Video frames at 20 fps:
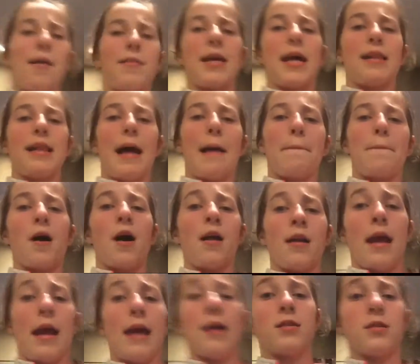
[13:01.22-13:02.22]
make sure to
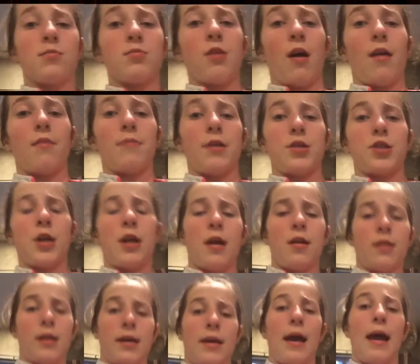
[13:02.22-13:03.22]
slap that like button and
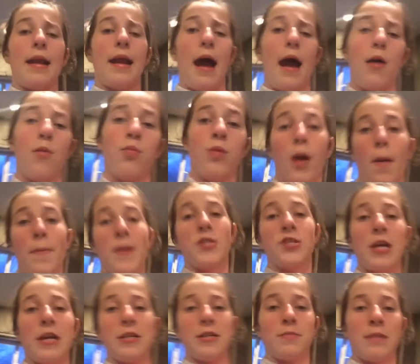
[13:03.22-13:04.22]
subscribe to my channel.
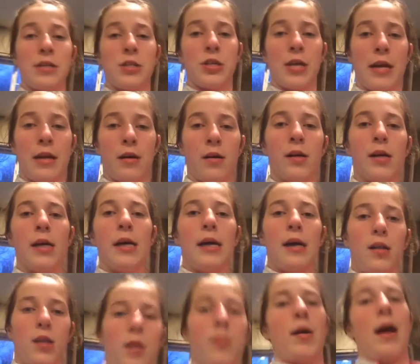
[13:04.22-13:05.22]
Again, I will be changing
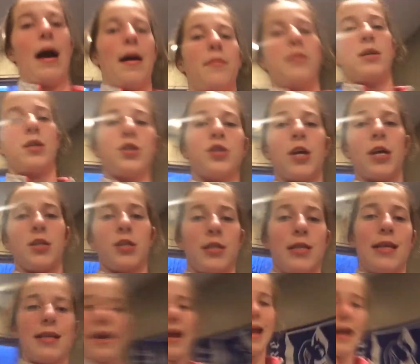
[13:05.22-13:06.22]
my channel a little bit.
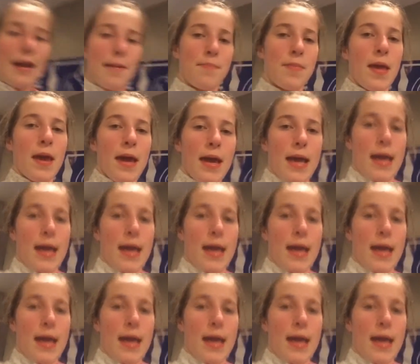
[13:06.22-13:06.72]
I will be changing the